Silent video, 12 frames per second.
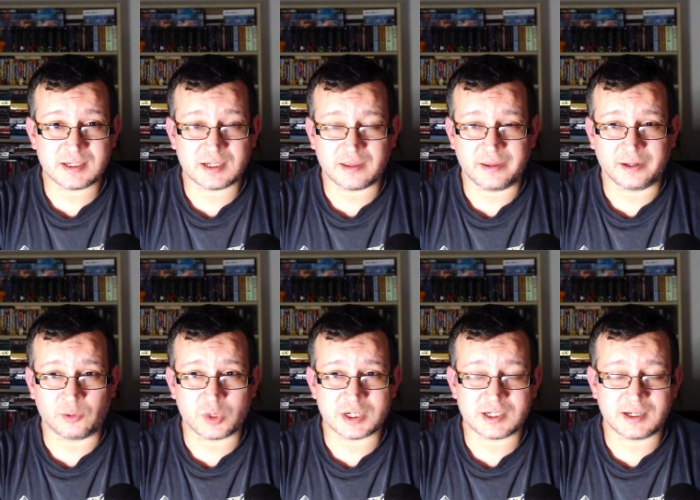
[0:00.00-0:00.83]
Uh, I think it
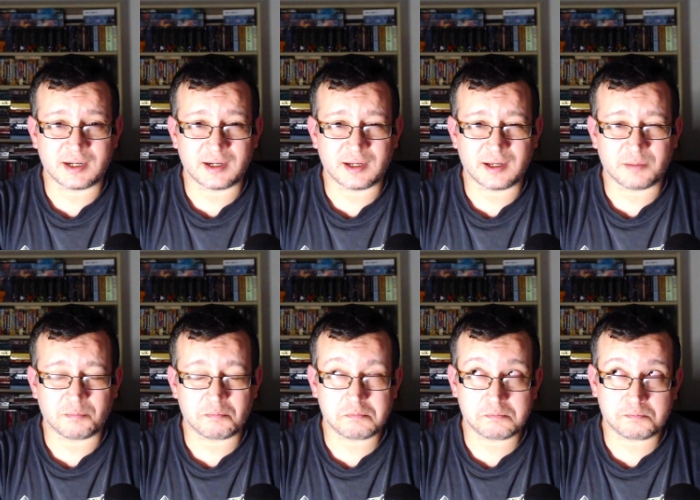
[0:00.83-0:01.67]
was uh,
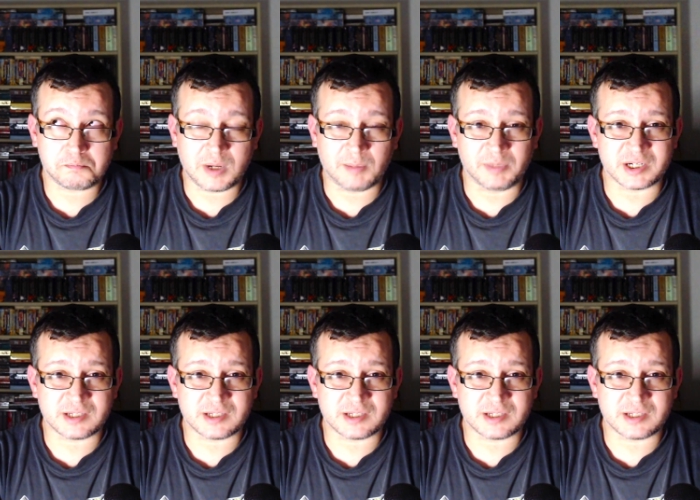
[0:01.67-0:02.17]
published